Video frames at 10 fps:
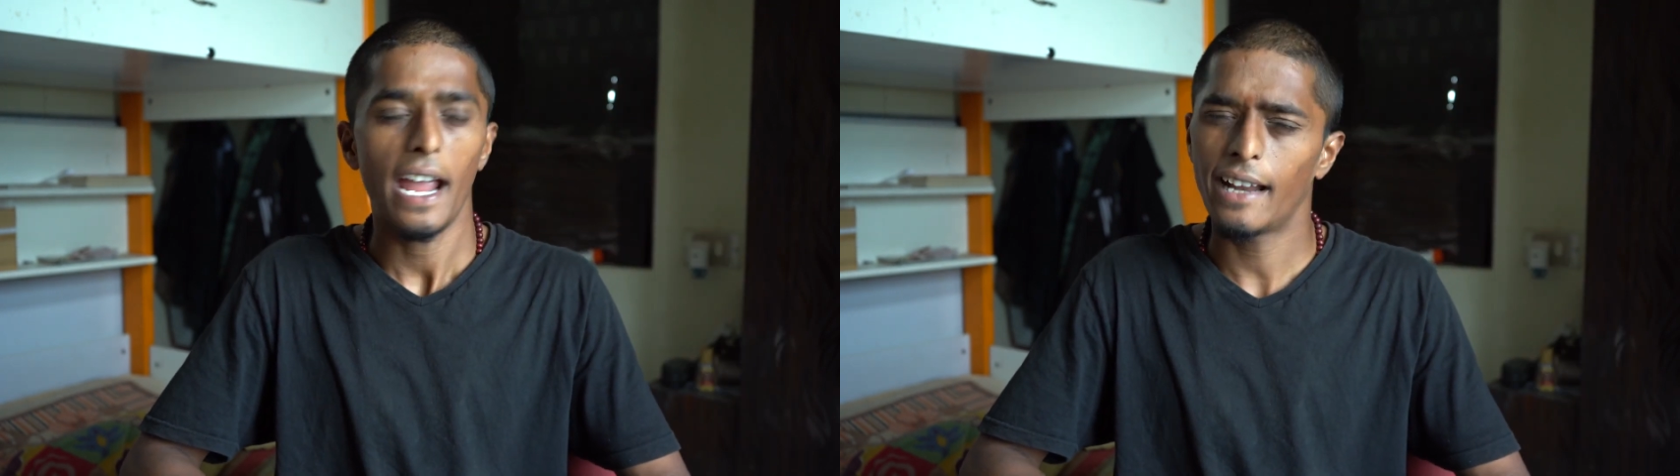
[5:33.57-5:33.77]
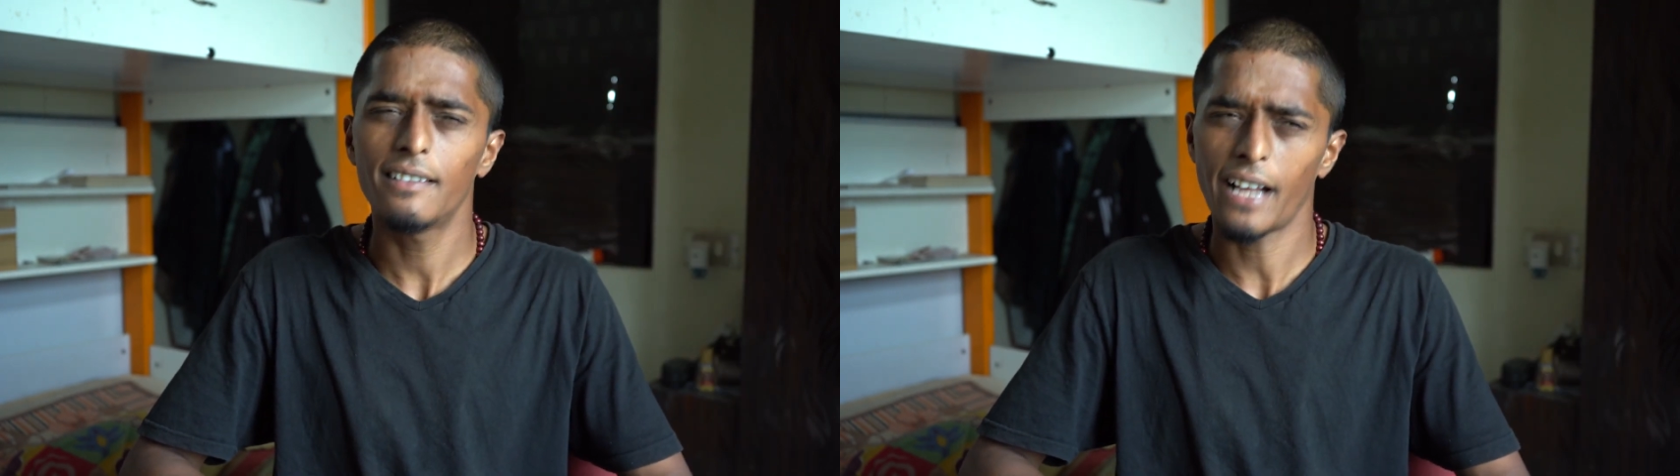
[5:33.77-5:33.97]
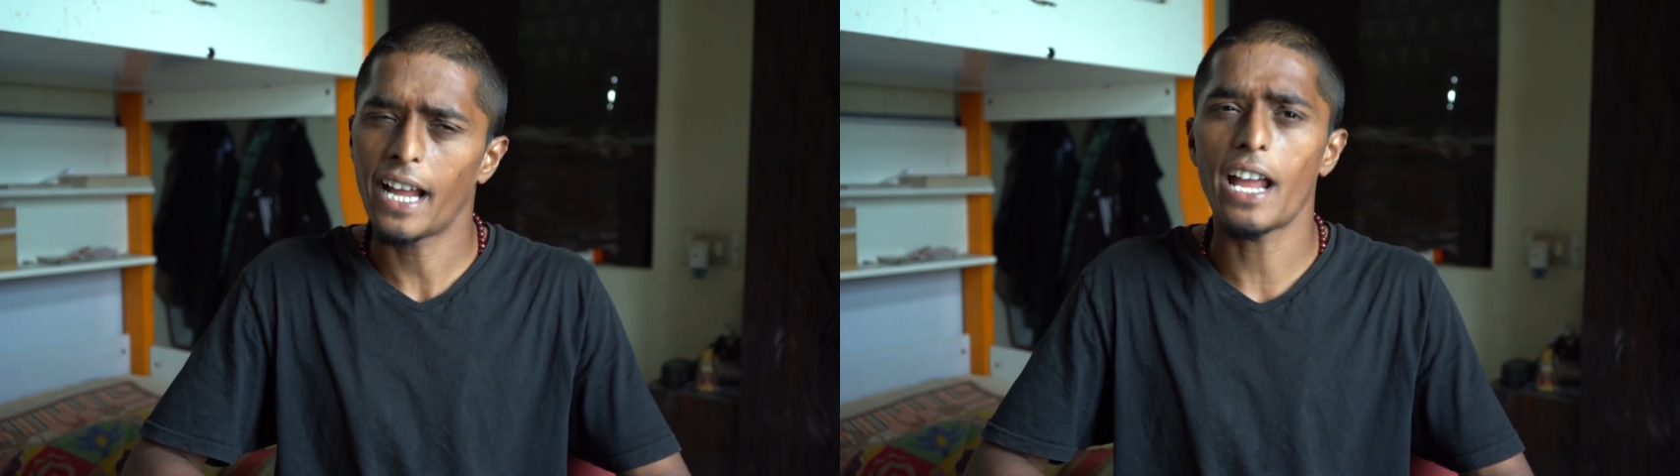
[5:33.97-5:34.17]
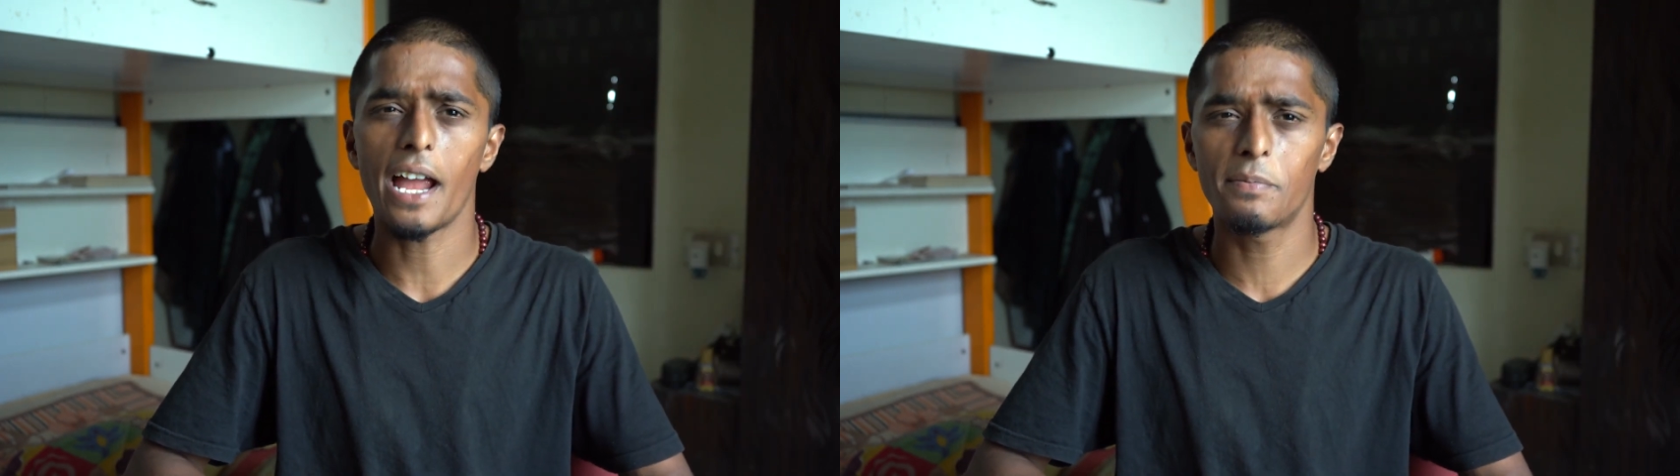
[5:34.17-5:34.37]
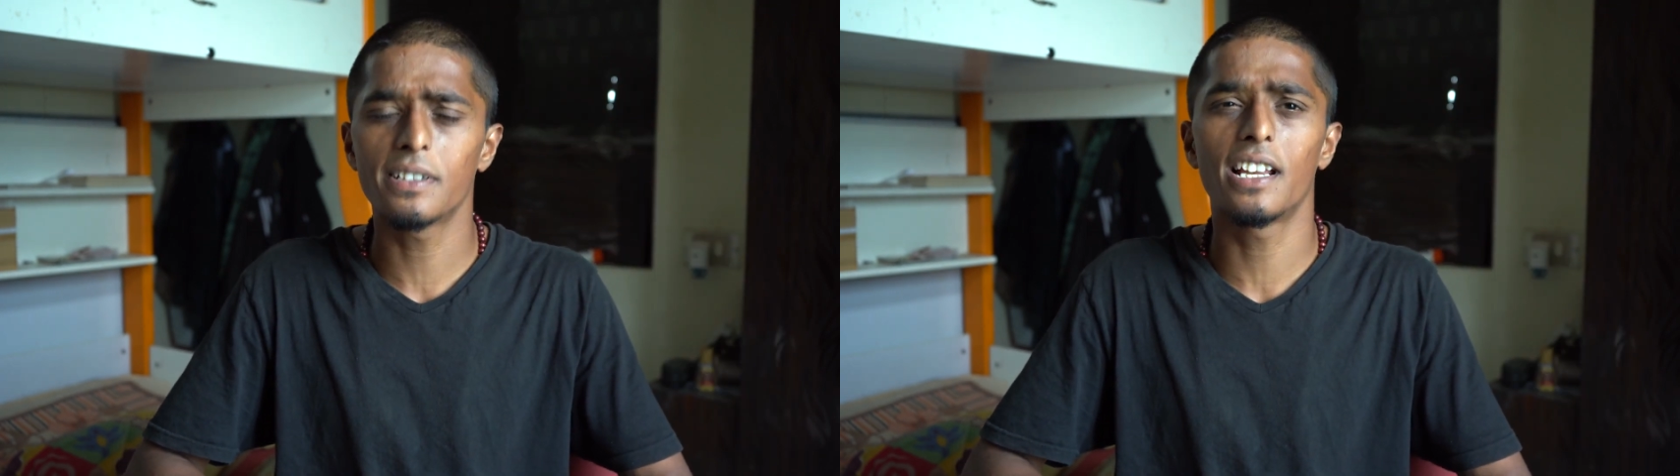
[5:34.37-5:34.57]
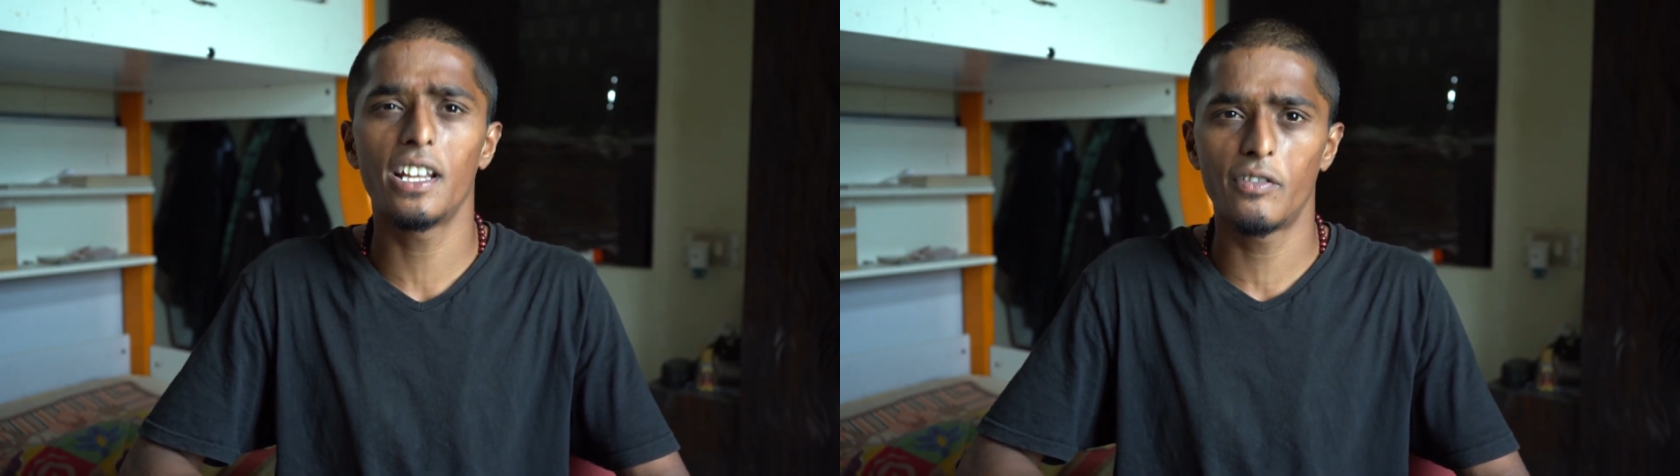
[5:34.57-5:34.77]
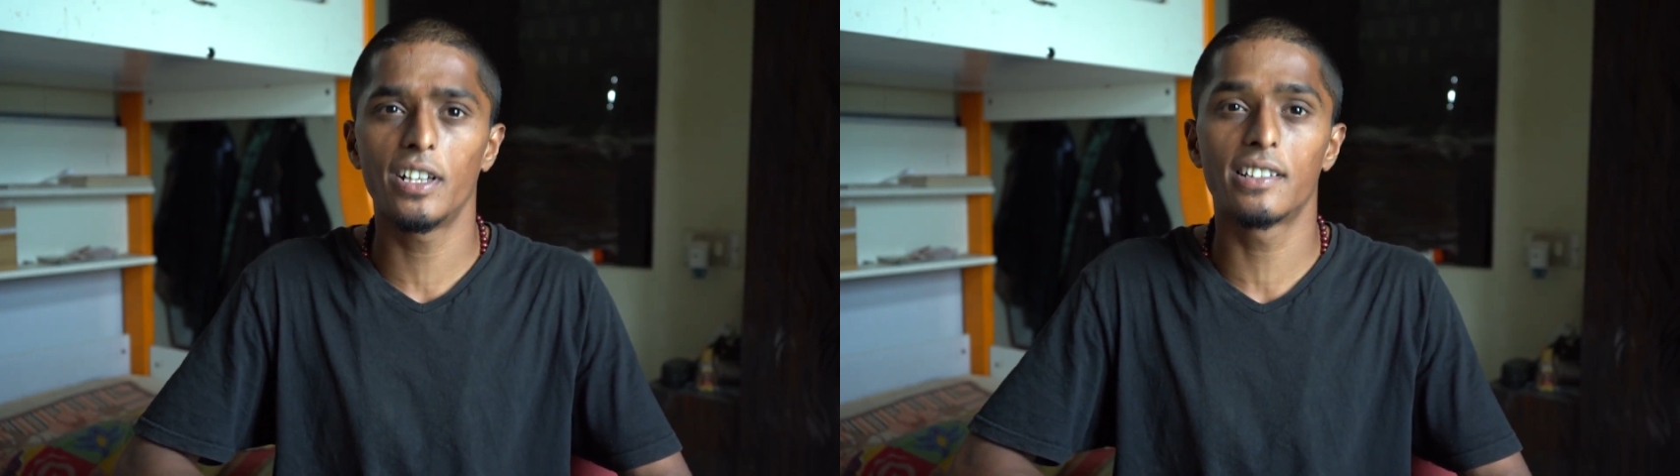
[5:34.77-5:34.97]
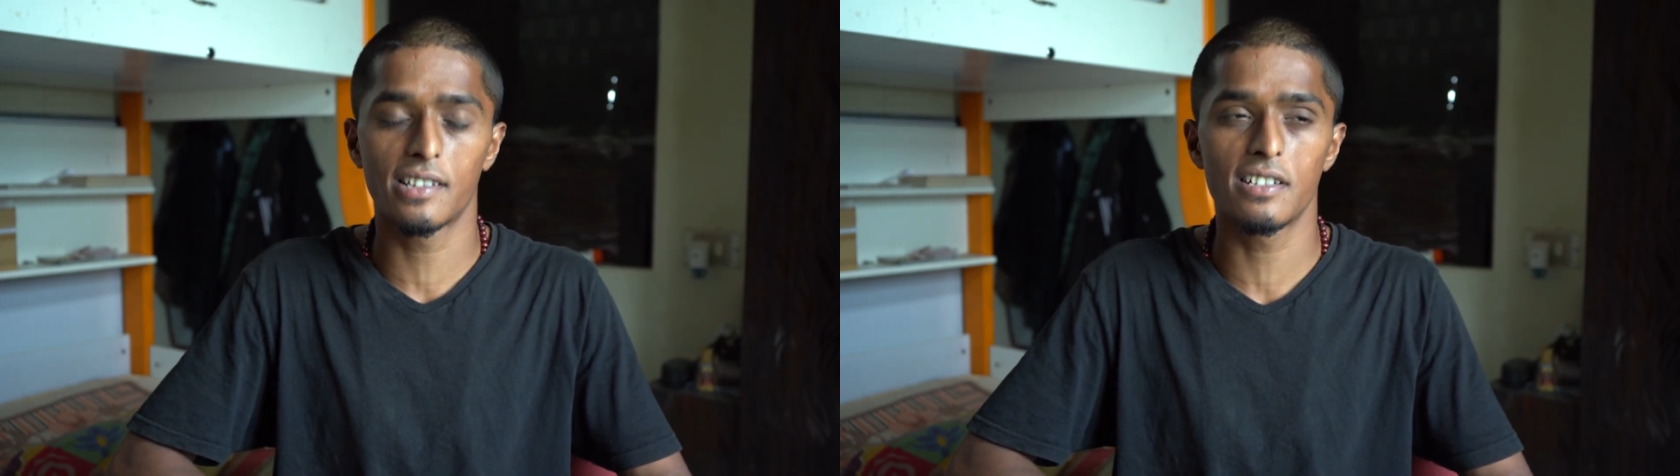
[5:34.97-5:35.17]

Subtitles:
And I personally feel this